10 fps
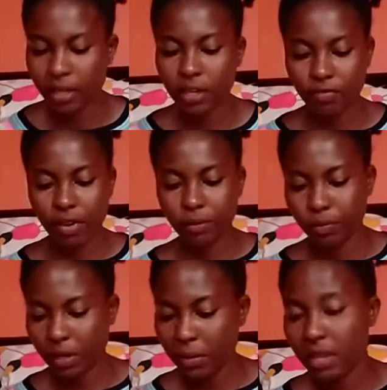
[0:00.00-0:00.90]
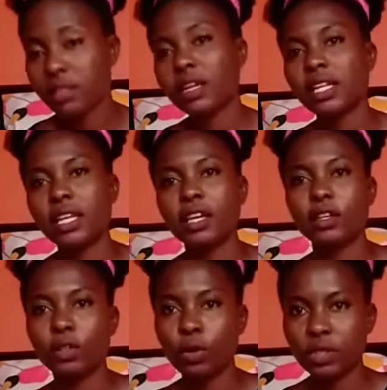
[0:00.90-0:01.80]
If I bring my thread here,
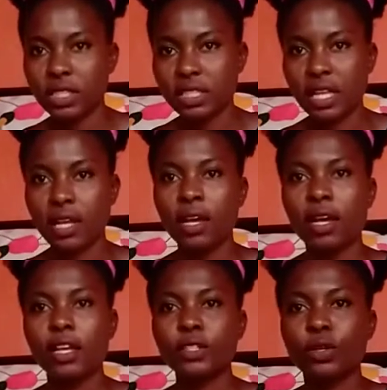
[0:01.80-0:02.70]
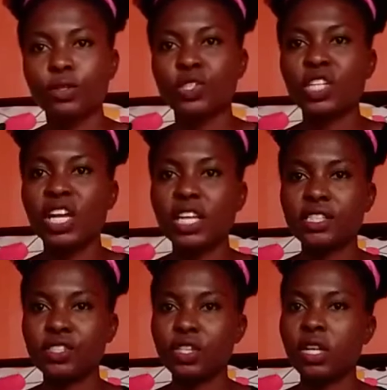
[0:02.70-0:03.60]
you notice that it's going to change
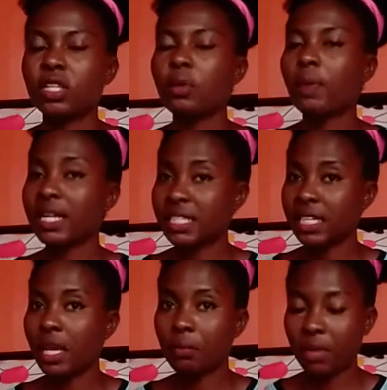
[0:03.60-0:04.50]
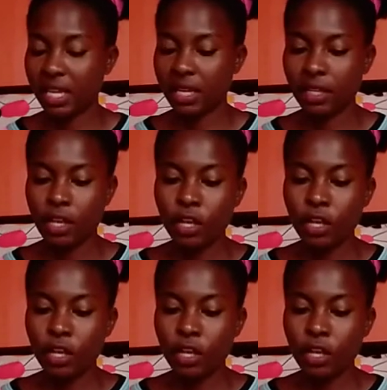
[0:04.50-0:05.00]
the pattern I'm making.